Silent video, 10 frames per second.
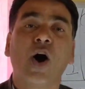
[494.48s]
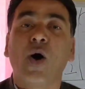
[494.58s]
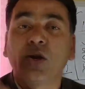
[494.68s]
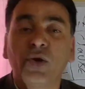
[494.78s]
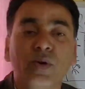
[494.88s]

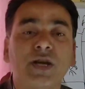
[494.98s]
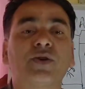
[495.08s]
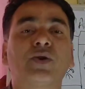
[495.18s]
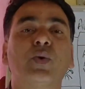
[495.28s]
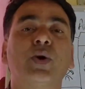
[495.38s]
All you
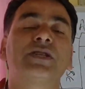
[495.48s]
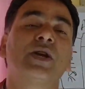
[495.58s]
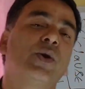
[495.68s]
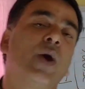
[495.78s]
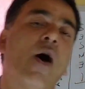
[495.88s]
need to do
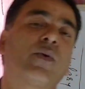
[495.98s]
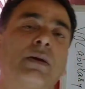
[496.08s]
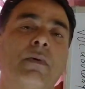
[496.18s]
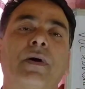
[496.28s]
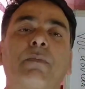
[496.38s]
is you have
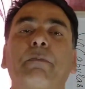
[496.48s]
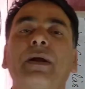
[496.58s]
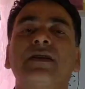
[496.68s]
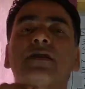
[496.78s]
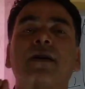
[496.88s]
to remember
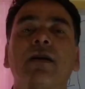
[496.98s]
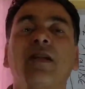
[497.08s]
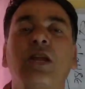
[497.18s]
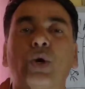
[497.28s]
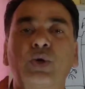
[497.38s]
present
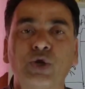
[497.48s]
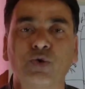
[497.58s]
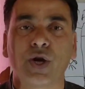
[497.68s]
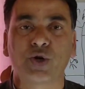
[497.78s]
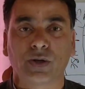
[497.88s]
continuous
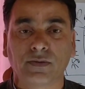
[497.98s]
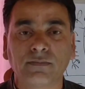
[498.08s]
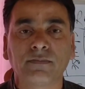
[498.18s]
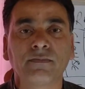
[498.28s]
situation.